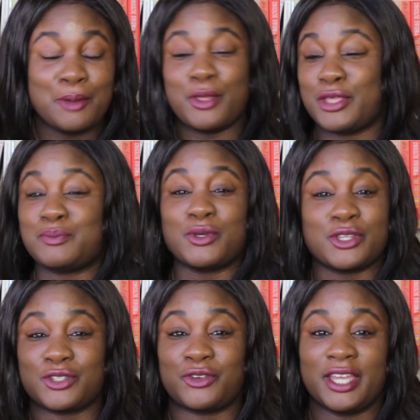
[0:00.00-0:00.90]
But this book
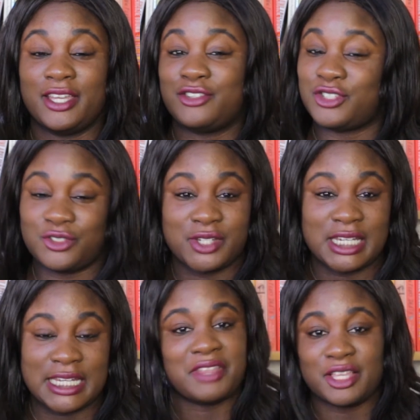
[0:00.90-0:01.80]
is great. Just
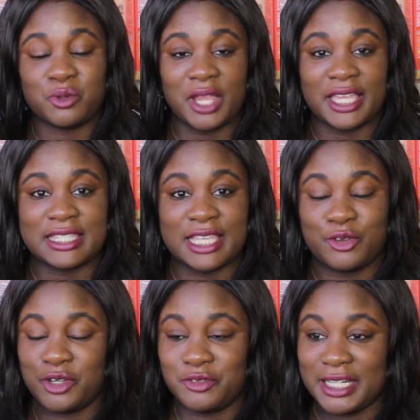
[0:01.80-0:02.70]
read it. That's all I can say
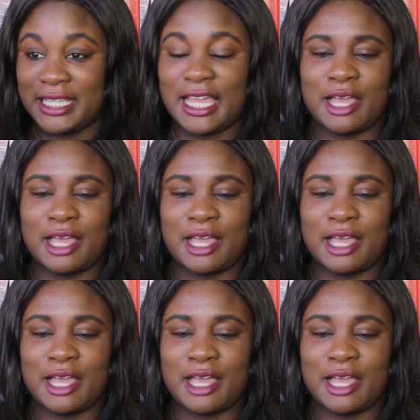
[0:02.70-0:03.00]
on it, really.